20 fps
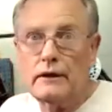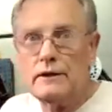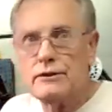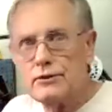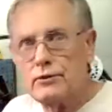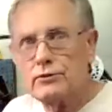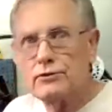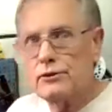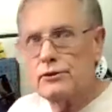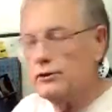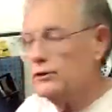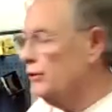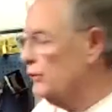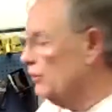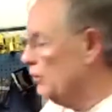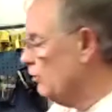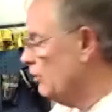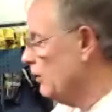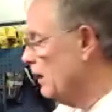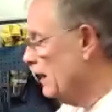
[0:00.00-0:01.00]
So it's good to
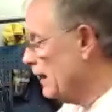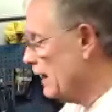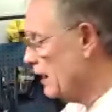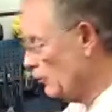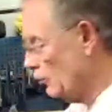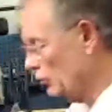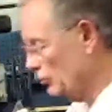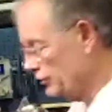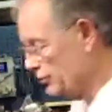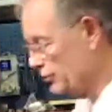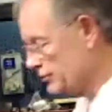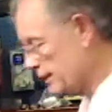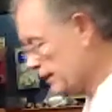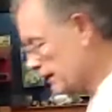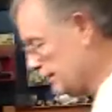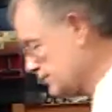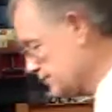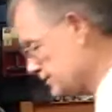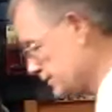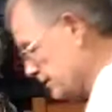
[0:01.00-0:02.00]
know how old your
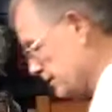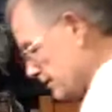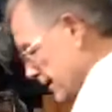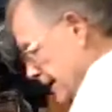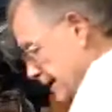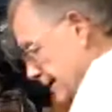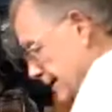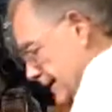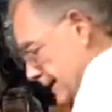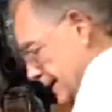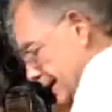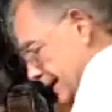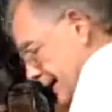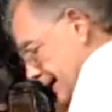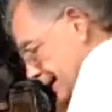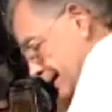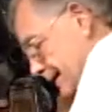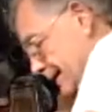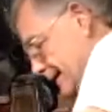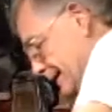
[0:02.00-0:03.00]
tires are.
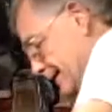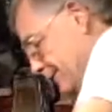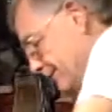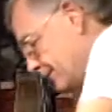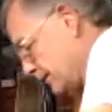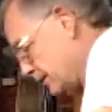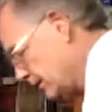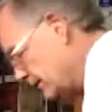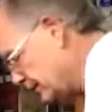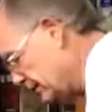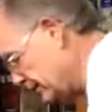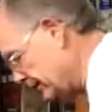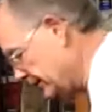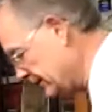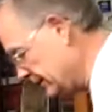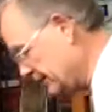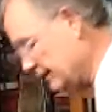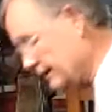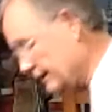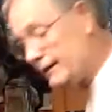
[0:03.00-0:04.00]
Again, if they're
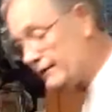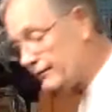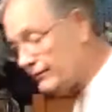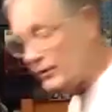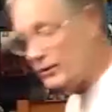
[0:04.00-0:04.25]
if